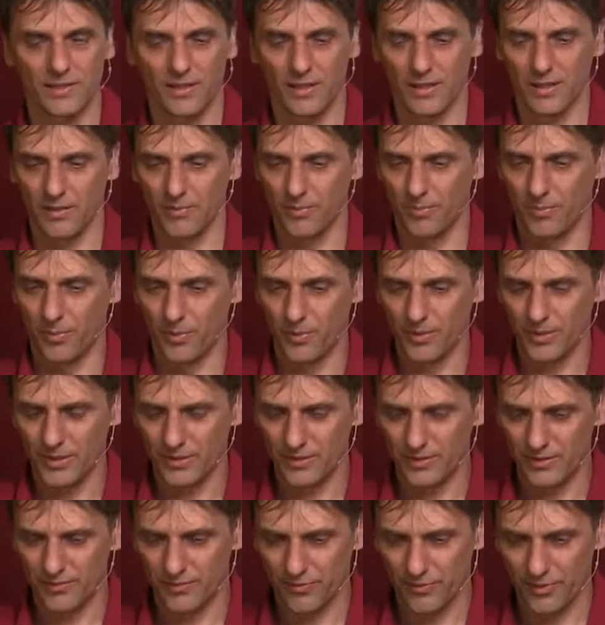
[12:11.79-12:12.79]
I bought
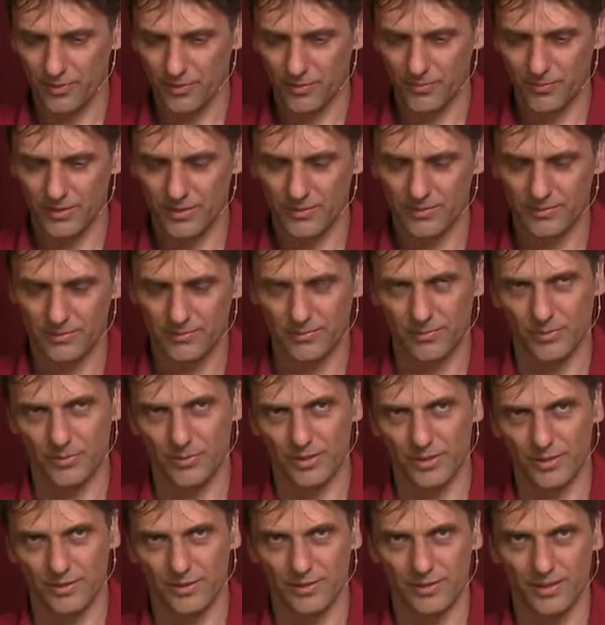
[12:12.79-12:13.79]
it from bought
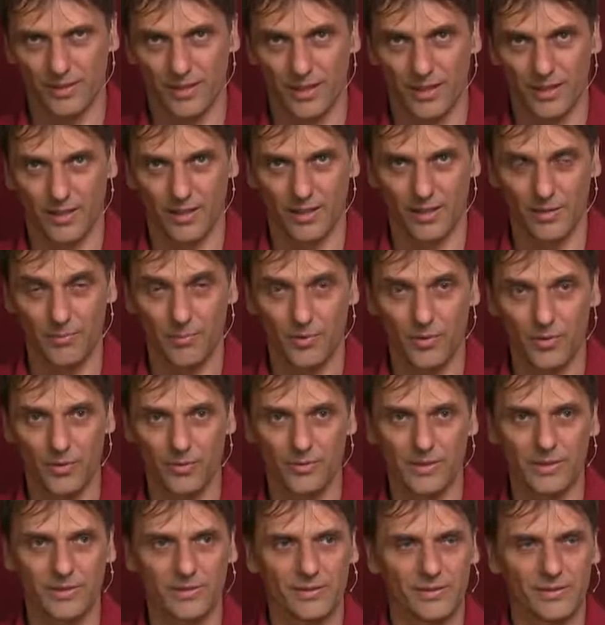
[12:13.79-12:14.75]
it. I borrow it